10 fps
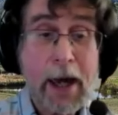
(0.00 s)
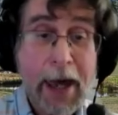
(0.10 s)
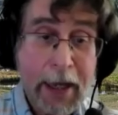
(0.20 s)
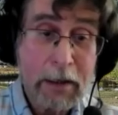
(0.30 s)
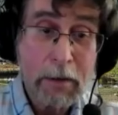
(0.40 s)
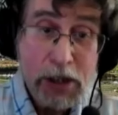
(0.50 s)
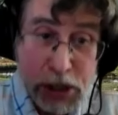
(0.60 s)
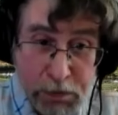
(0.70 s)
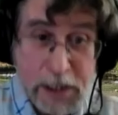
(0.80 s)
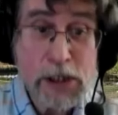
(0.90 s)
And
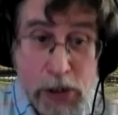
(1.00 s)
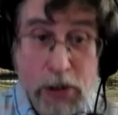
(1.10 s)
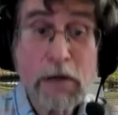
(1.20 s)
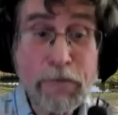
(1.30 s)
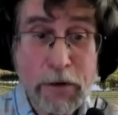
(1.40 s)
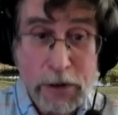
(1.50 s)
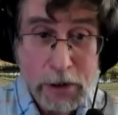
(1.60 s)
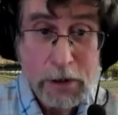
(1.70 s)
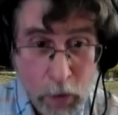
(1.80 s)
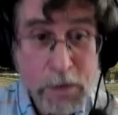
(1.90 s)
species are different.
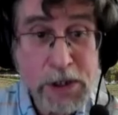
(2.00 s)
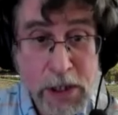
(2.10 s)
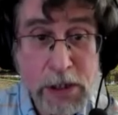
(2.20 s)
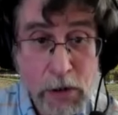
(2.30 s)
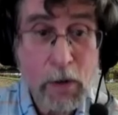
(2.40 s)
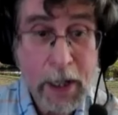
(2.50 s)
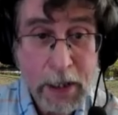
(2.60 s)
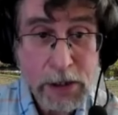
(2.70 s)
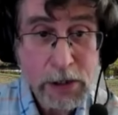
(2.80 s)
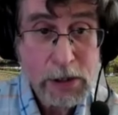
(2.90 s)
Warm season
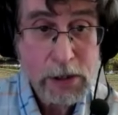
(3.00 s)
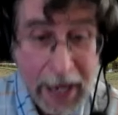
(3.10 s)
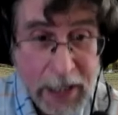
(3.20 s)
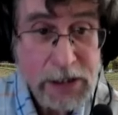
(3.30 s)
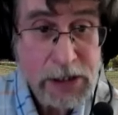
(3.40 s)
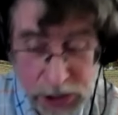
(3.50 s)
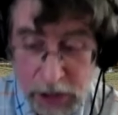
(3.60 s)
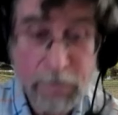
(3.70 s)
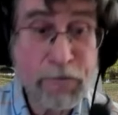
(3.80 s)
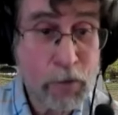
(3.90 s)
grass has a
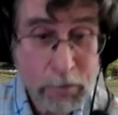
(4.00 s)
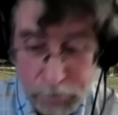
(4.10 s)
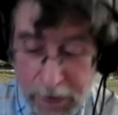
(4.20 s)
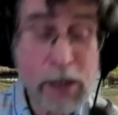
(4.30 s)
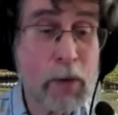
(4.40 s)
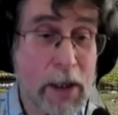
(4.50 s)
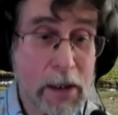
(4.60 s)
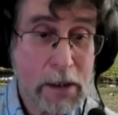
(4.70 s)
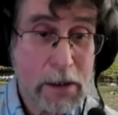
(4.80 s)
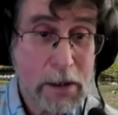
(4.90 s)
C4 pathway.
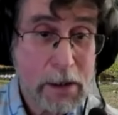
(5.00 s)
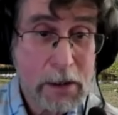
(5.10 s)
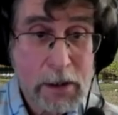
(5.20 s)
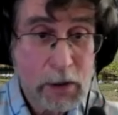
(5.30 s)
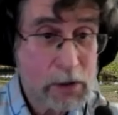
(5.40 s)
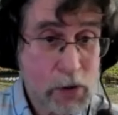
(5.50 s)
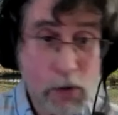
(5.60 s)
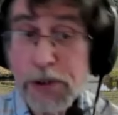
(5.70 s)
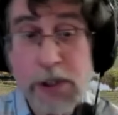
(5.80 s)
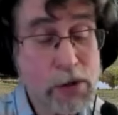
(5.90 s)
The
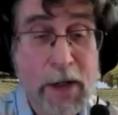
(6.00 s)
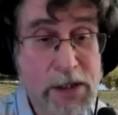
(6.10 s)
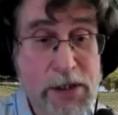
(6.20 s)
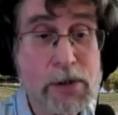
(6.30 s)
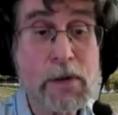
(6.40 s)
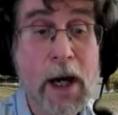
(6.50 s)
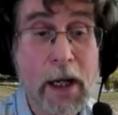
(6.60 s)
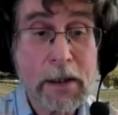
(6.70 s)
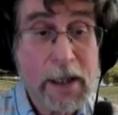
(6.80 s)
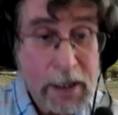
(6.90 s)
cool season grasses do not.
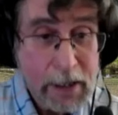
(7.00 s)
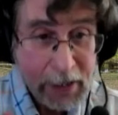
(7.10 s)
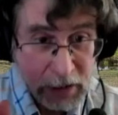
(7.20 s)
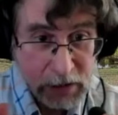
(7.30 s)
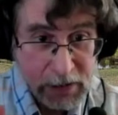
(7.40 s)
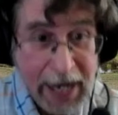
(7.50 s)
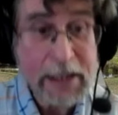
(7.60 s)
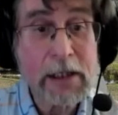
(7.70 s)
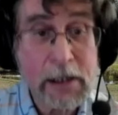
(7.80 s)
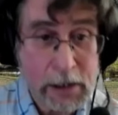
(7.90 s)
And it's
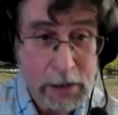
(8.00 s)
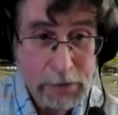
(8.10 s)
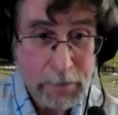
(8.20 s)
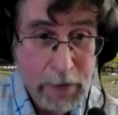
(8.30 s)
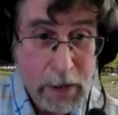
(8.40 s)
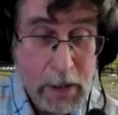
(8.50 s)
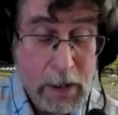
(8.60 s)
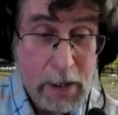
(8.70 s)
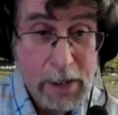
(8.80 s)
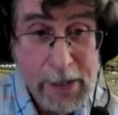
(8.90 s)
that clear.
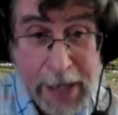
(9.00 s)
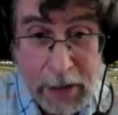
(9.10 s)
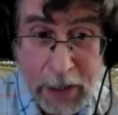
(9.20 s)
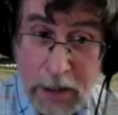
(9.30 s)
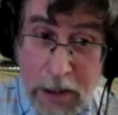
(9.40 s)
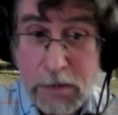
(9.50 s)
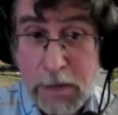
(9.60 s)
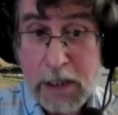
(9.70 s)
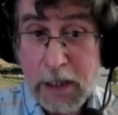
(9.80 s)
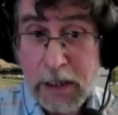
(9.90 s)
Now, that doesn't
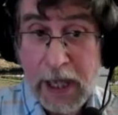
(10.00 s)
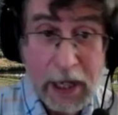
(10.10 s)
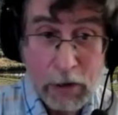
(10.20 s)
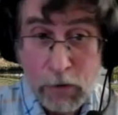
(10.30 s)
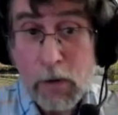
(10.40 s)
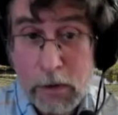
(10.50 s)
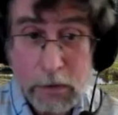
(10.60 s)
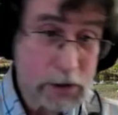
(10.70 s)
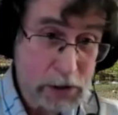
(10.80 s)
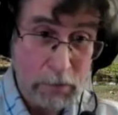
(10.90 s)
mean that they can't grow, and
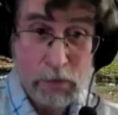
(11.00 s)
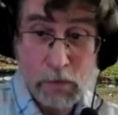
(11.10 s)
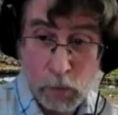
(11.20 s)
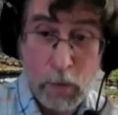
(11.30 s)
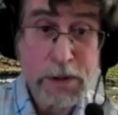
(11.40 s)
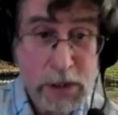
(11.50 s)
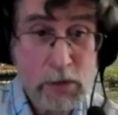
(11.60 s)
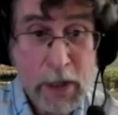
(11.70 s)
some warm season